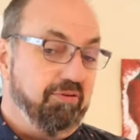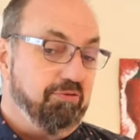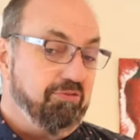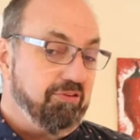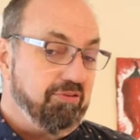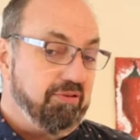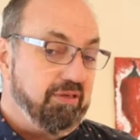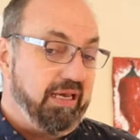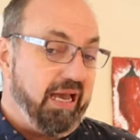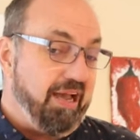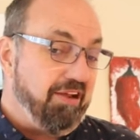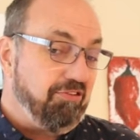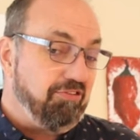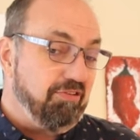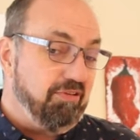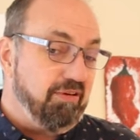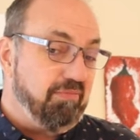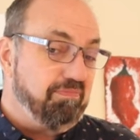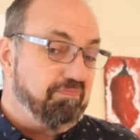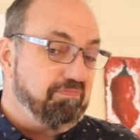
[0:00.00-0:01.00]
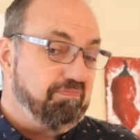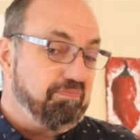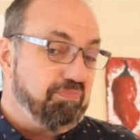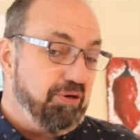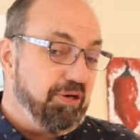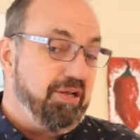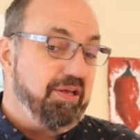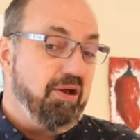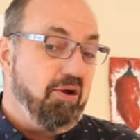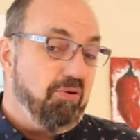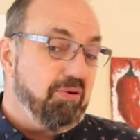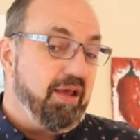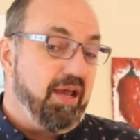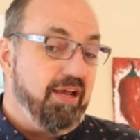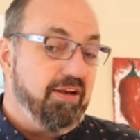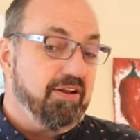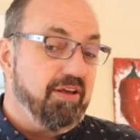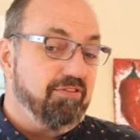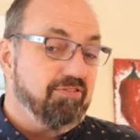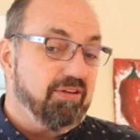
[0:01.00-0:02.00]
It was actually pretty
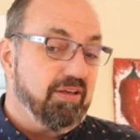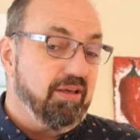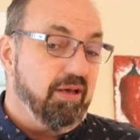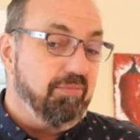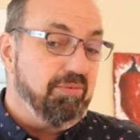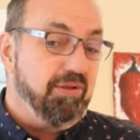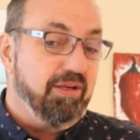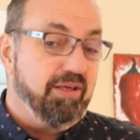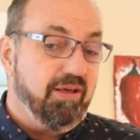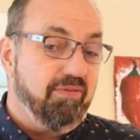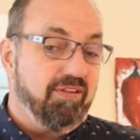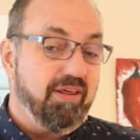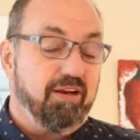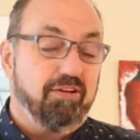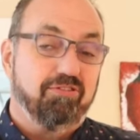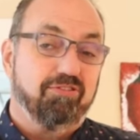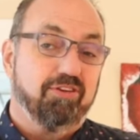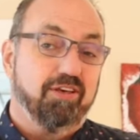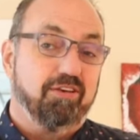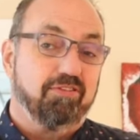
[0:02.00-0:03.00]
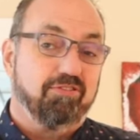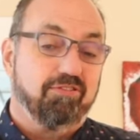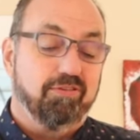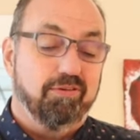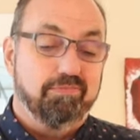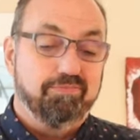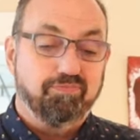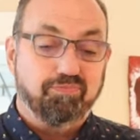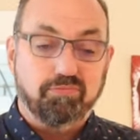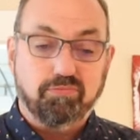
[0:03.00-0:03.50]
okay tasting. I'm going to give that a six.